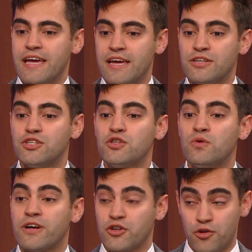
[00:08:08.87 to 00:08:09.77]

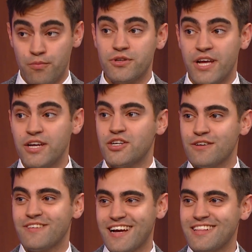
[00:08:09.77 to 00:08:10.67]
into an interpretation
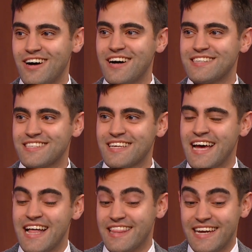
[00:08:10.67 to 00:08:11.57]
of that clause
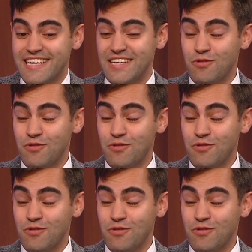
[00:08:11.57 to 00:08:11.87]
that